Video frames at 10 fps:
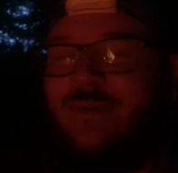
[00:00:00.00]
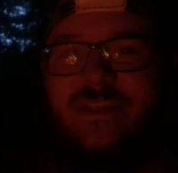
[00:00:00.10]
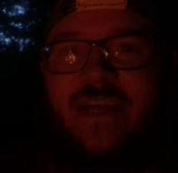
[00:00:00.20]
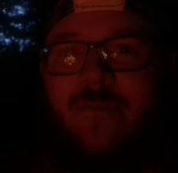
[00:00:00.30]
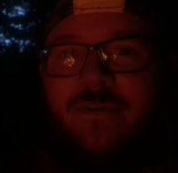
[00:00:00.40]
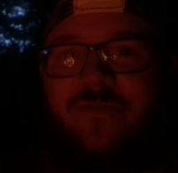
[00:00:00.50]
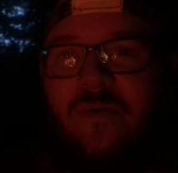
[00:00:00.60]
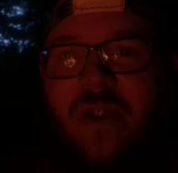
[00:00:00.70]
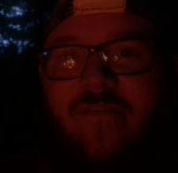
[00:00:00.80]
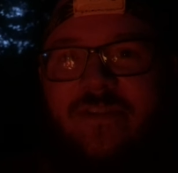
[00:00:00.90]
We'll see how much
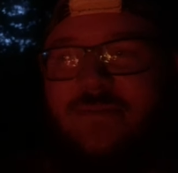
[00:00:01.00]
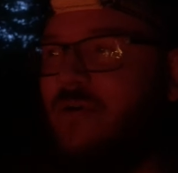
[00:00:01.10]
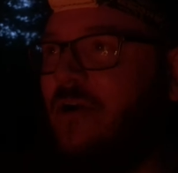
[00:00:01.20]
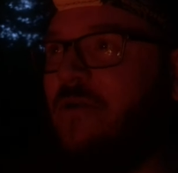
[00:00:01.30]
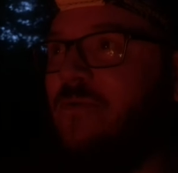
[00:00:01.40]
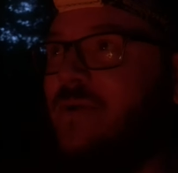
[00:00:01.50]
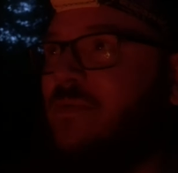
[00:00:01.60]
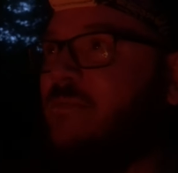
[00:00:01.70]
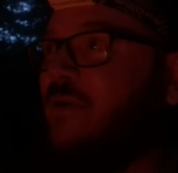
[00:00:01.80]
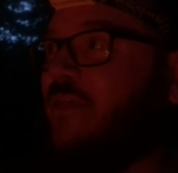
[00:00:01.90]
fun we're having tomorrow
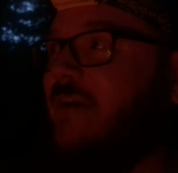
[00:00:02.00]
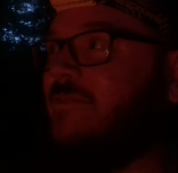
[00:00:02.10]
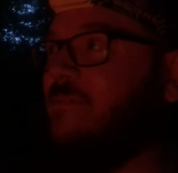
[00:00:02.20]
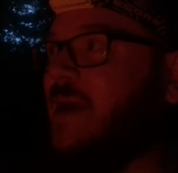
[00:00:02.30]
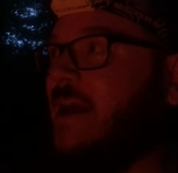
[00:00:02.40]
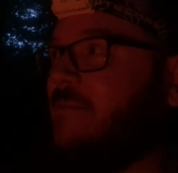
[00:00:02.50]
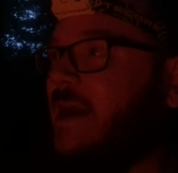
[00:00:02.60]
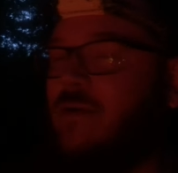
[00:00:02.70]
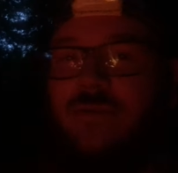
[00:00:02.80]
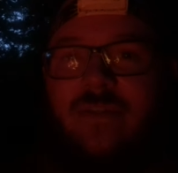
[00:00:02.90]
when we both have to
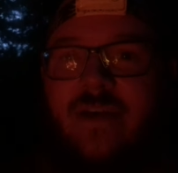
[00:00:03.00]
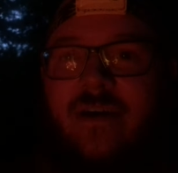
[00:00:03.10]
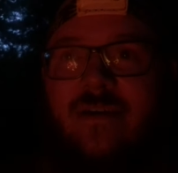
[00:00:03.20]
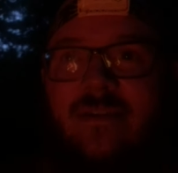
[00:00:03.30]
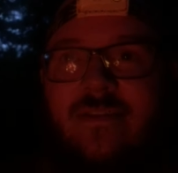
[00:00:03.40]
backpack with uh,